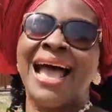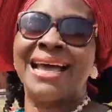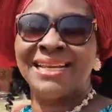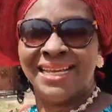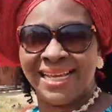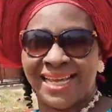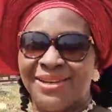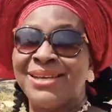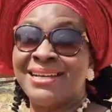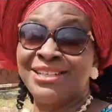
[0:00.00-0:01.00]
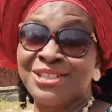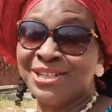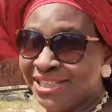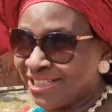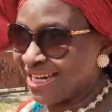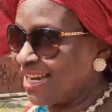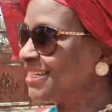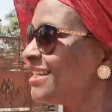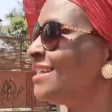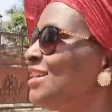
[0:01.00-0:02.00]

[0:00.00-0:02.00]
And here, look at the sunshine.